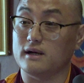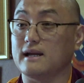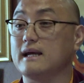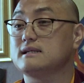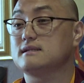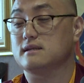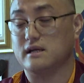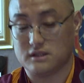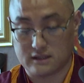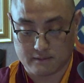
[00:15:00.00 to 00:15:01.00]

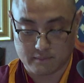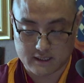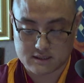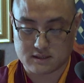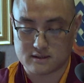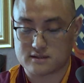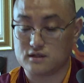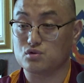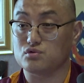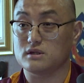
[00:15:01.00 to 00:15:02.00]
99 monastic
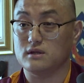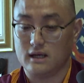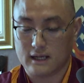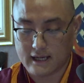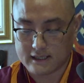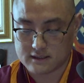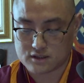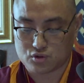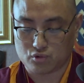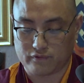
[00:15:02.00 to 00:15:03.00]
institutions
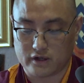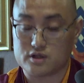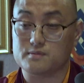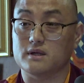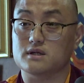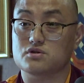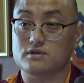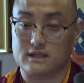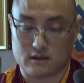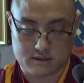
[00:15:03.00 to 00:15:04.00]
attached to various
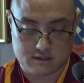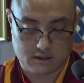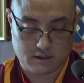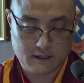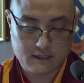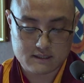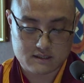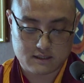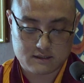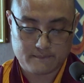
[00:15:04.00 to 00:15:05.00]
monasteries across the
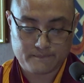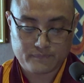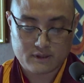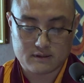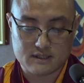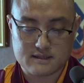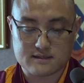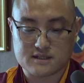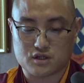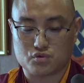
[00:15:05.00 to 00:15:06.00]
state. These
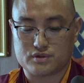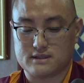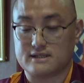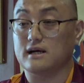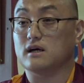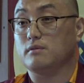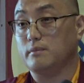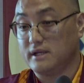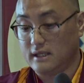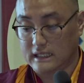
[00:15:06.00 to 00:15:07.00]
institutions are
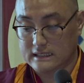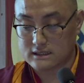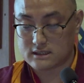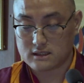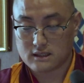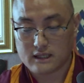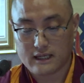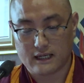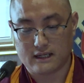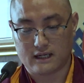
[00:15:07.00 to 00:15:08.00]
government aided
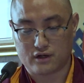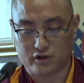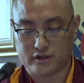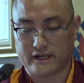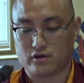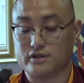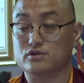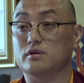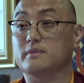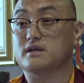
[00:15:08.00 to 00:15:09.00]
and are run according
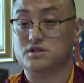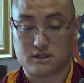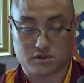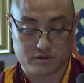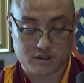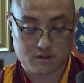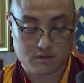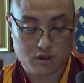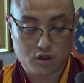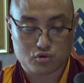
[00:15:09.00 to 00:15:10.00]
to the monastic
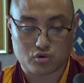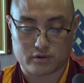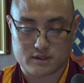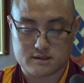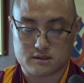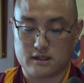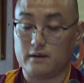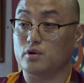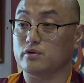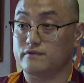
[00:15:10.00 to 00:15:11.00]
tradition throughout a certain
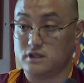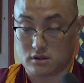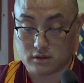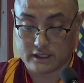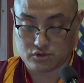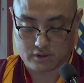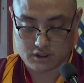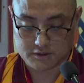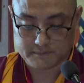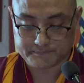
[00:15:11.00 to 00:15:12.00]
amount of general
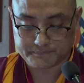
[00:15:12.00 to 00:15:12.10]
education.